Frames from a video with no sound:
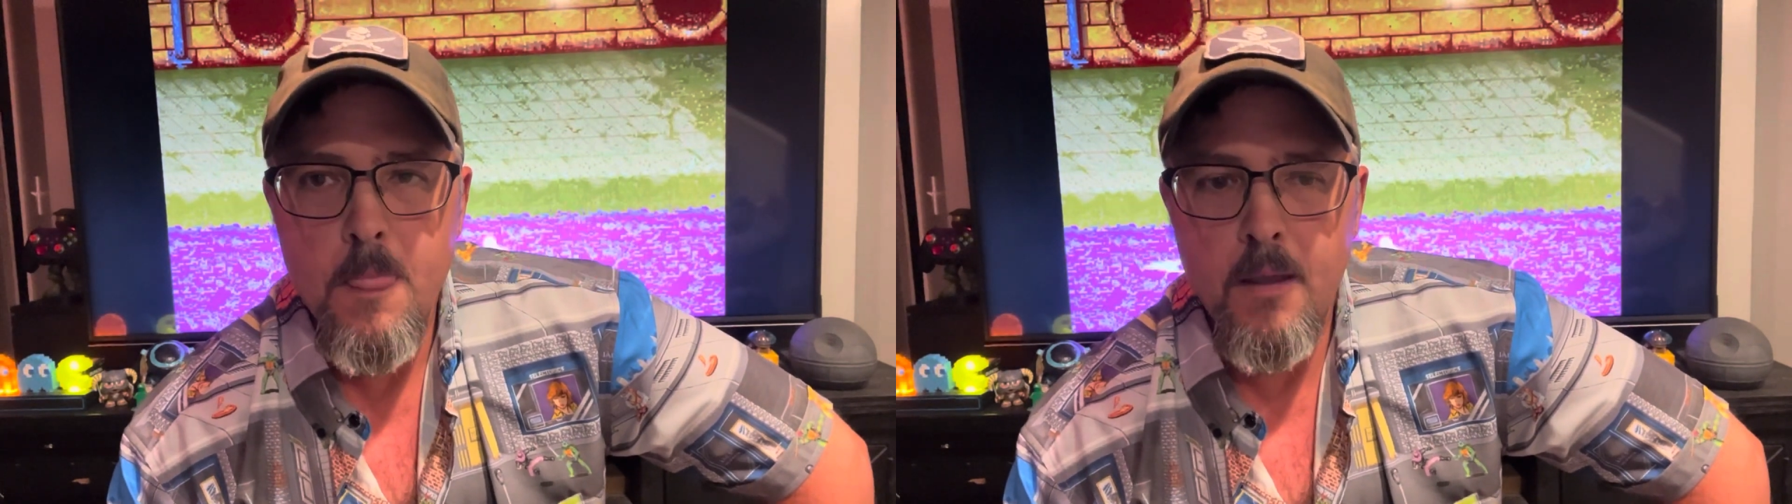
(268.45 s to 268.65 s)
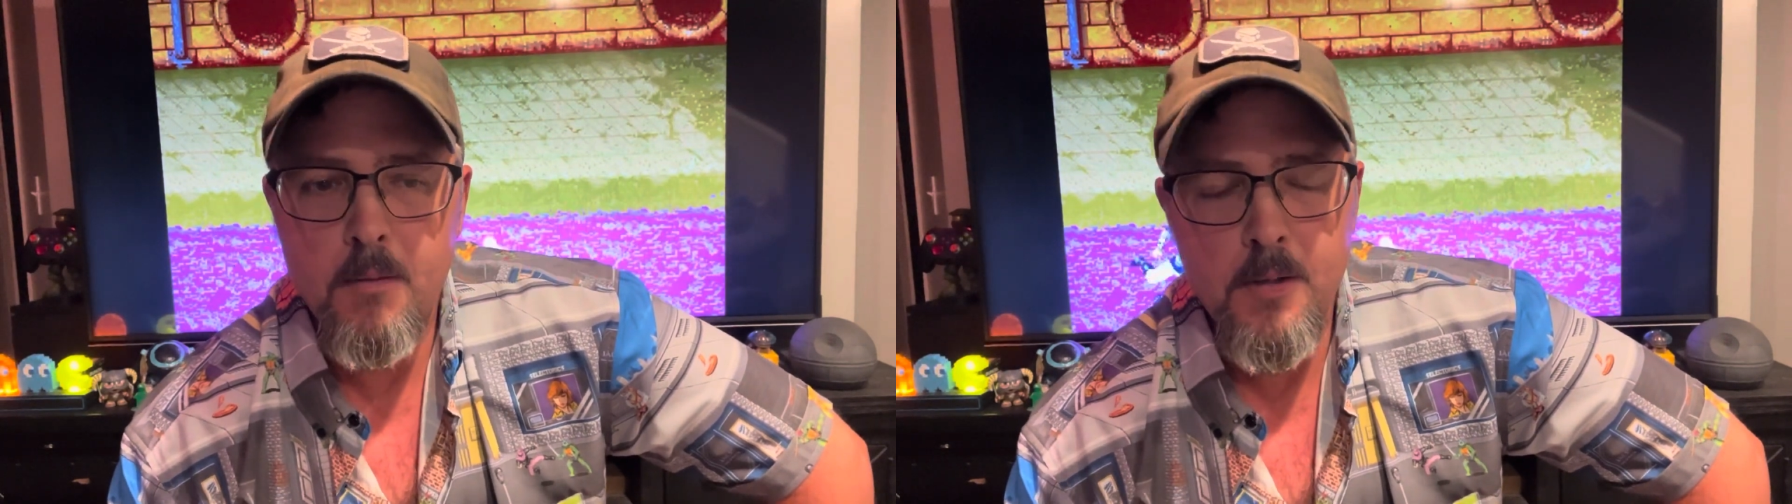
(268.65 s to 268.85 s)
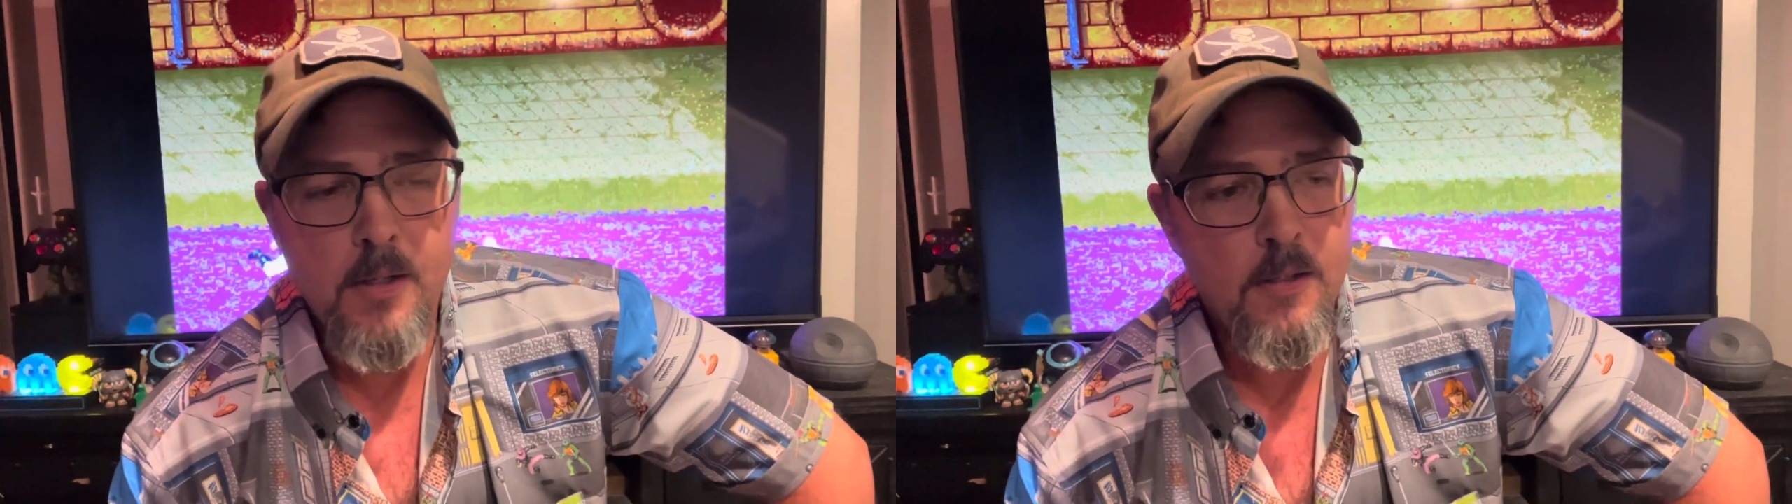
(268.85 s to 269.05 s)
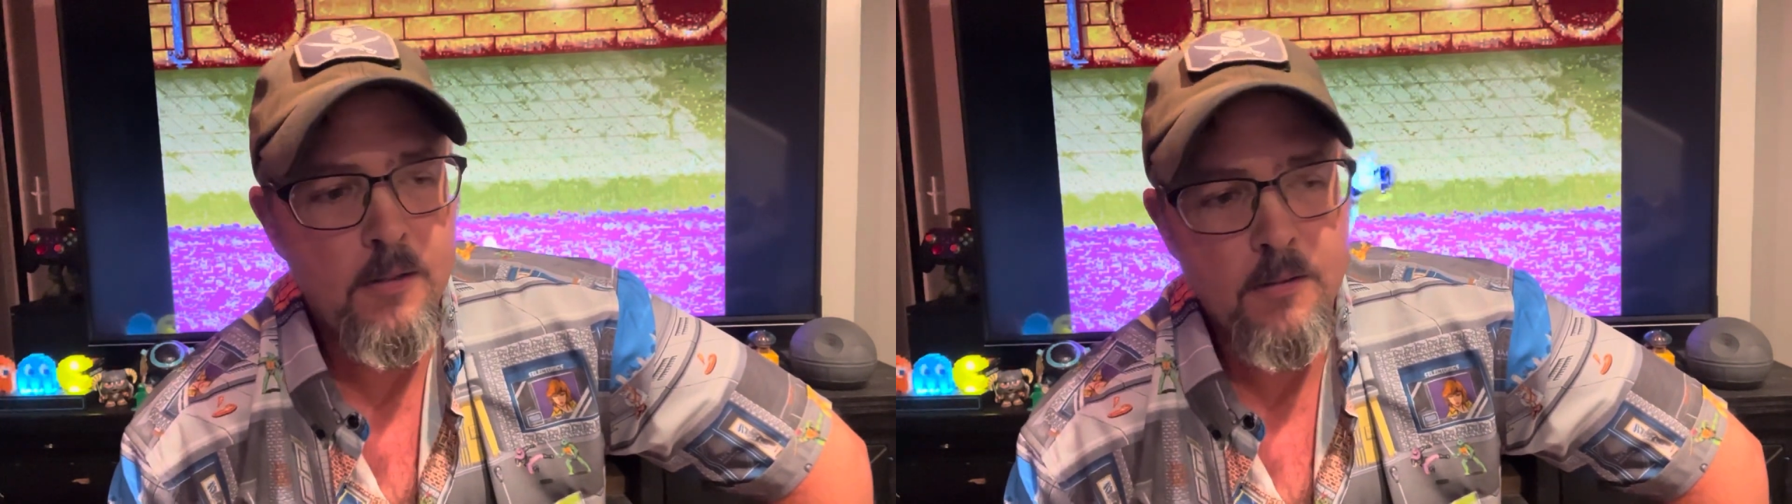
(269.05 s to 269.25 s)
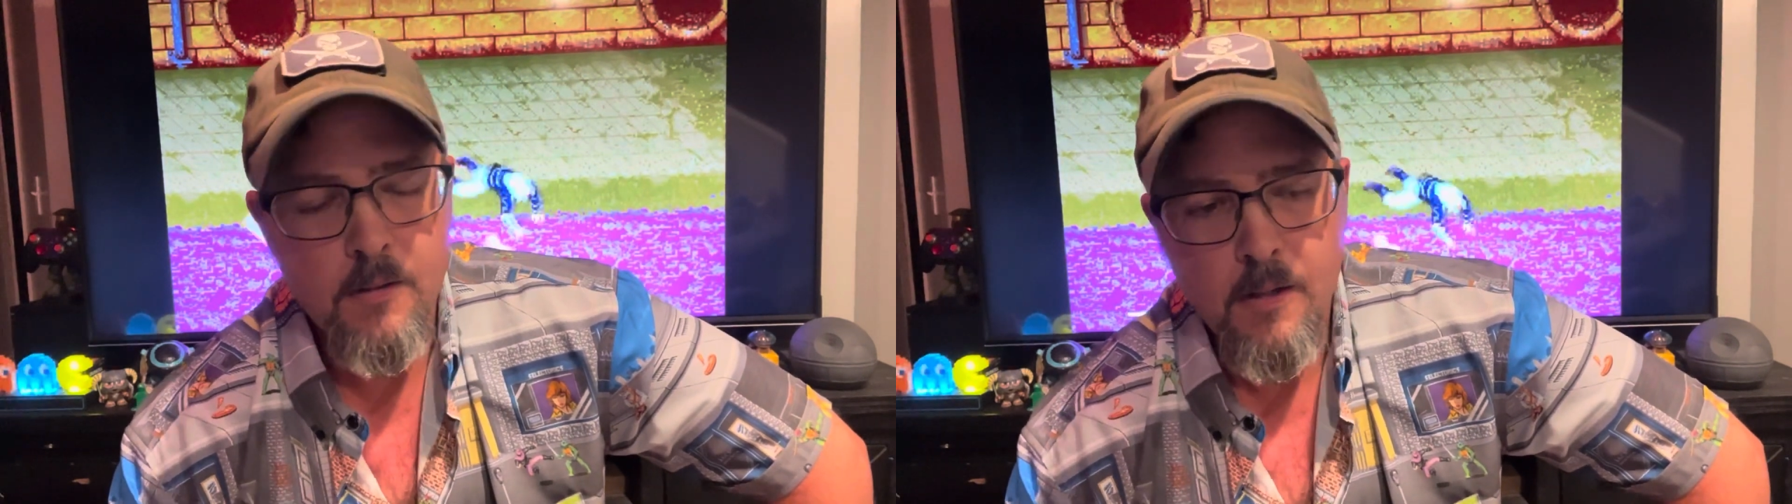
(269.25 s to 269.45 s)
I
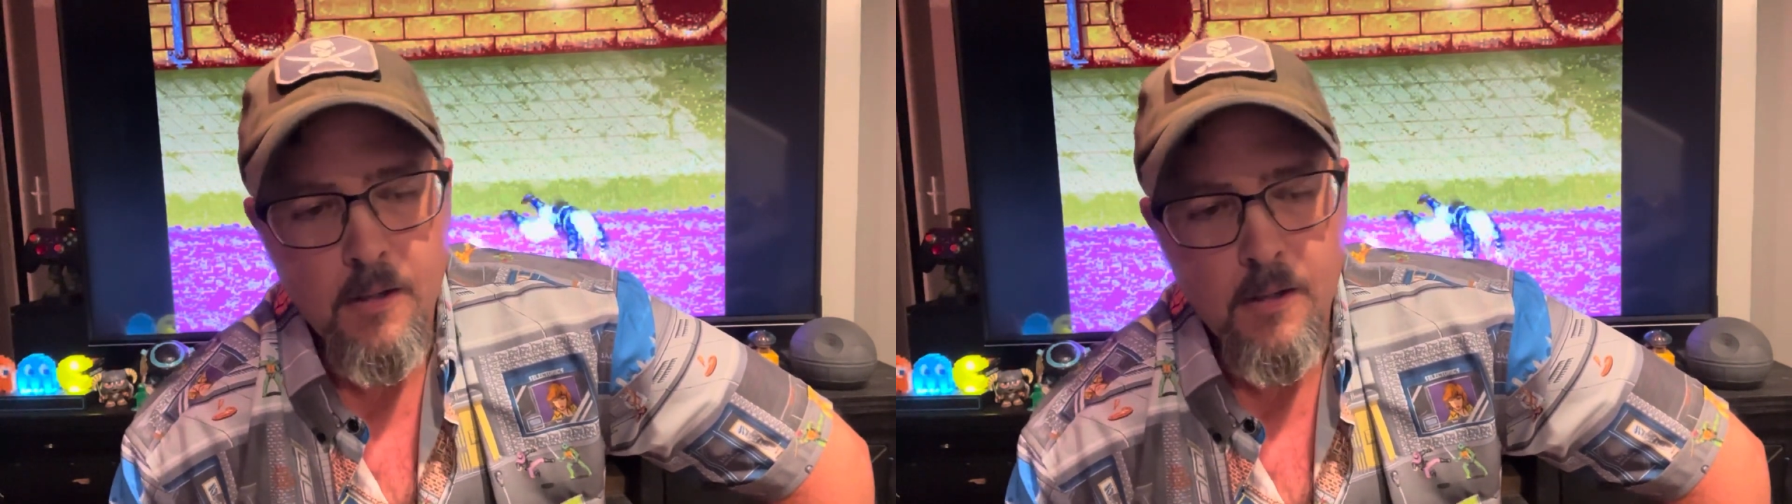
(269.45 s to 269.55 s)
mean,